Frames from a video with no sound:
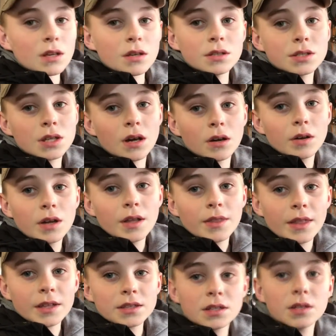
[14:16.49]
So
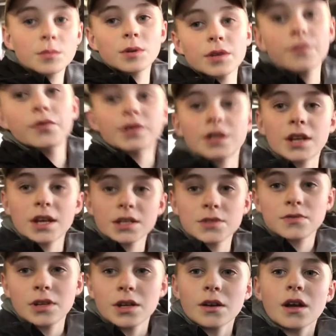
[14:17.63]
that's going to be it for today's
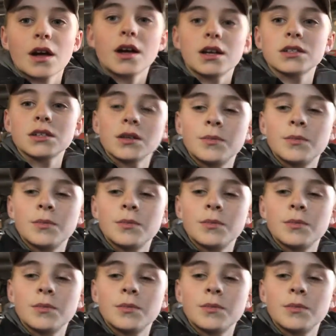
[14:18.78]
video, guys.